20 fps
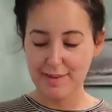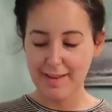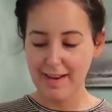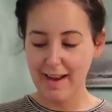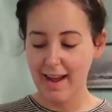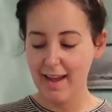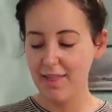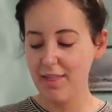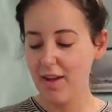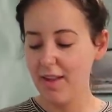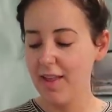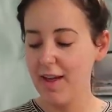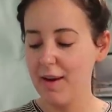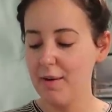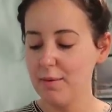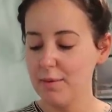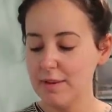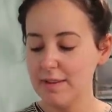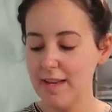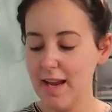Today I thought
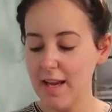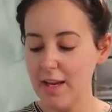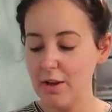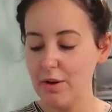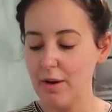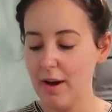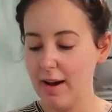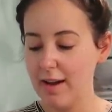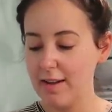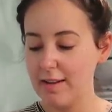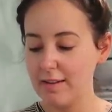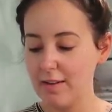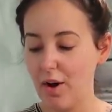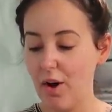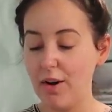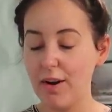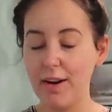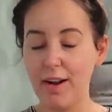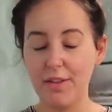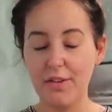that I would take you guys
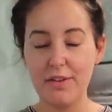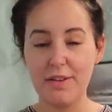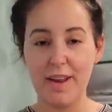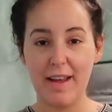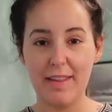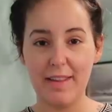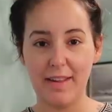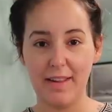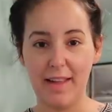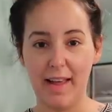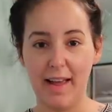on another day in the